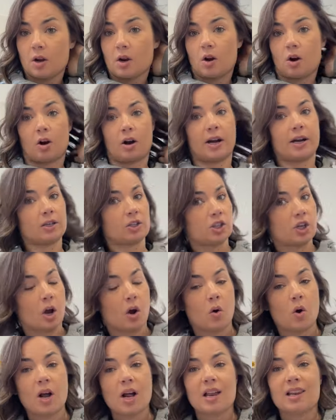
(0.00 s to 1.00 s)
All right,
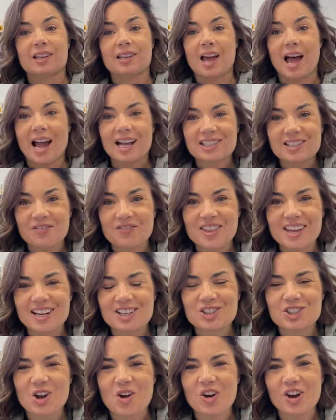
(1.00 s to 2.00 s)
so lots of
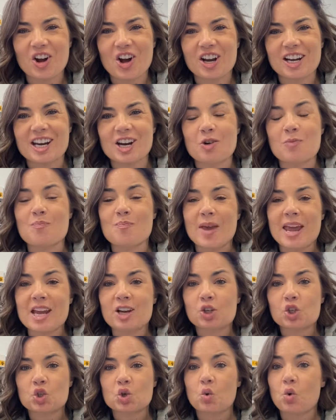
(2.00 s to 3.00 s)
things going on here.
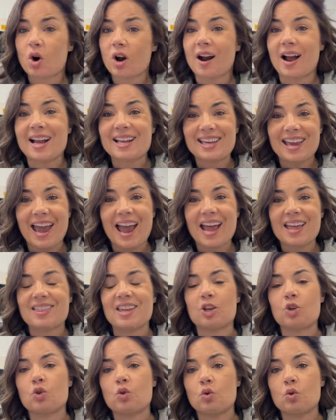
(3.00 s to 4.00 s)
Make sure, again,
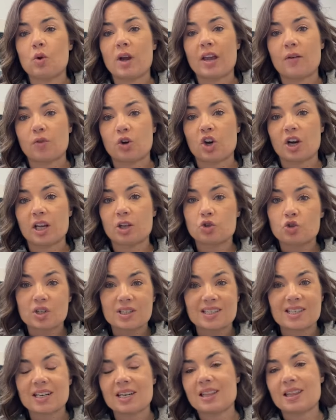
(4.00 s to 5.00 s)
that you, if you're
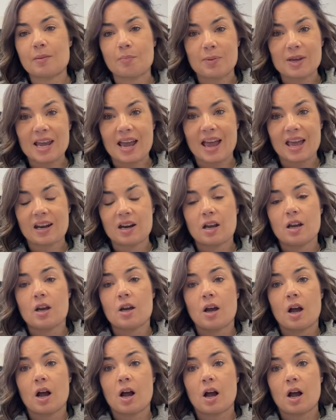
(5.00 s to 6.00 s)
interested in the
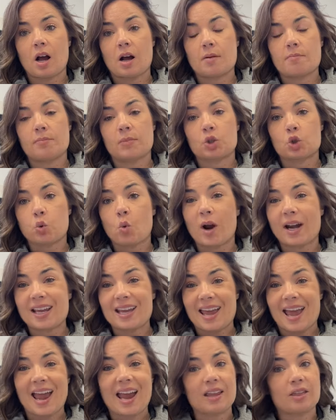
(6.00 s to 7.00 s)

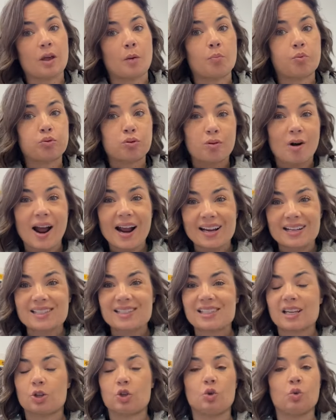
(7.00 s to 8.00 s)
BN-20A, the
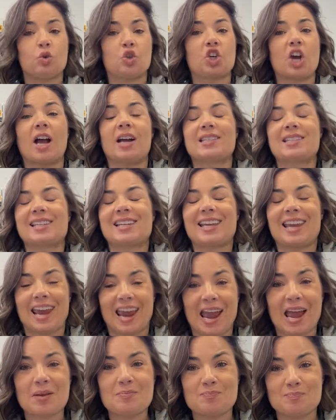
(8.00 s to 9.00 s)
price, you just
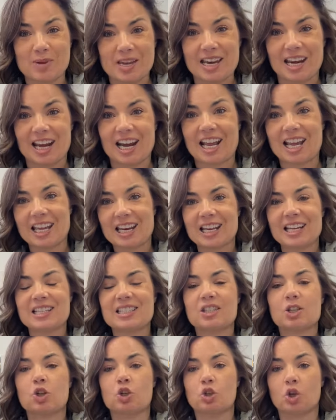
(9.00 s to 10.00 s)
can't beat it. It is
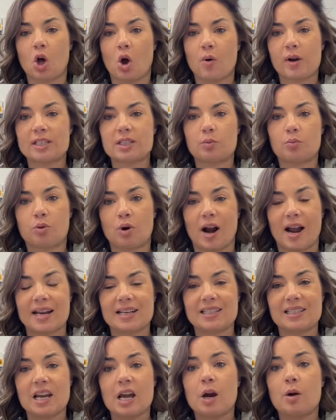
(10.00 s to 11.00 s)
the lowest
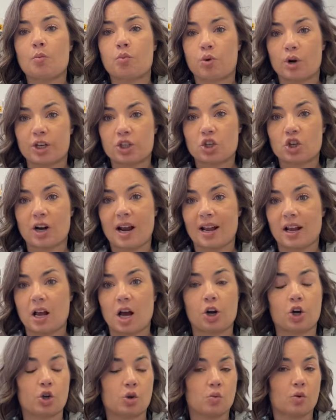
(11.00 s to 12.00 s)
price printer and
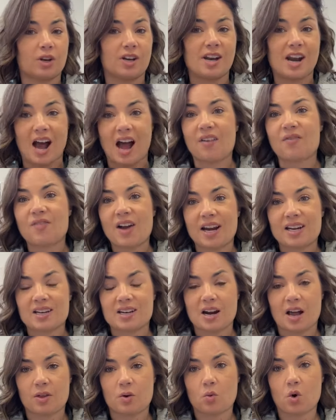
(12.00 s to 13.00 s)
cutter. You will not find
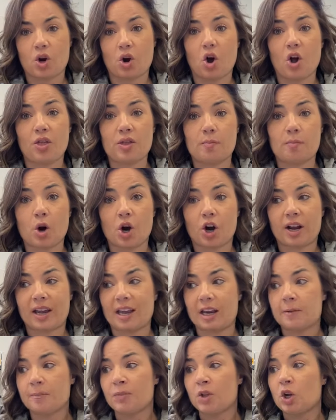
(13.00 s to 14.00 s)
another one on the
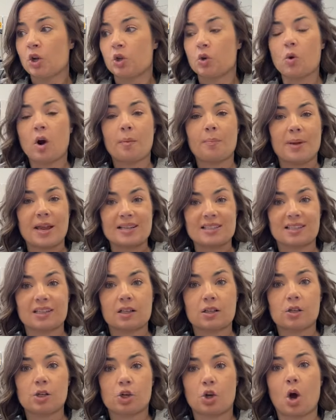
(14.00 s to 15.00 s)
market. You are
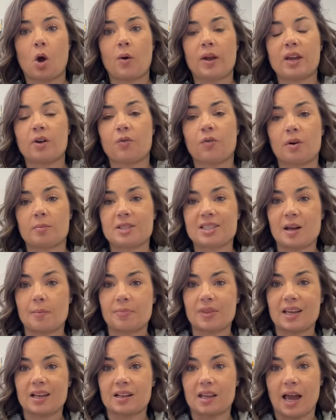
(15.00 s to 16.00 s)
basically going from
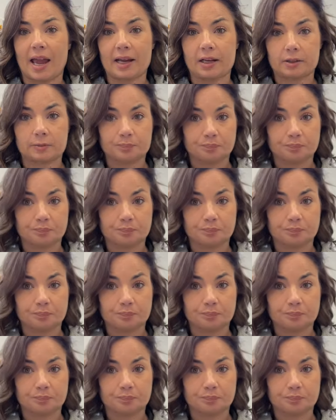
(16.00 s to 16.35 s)
something like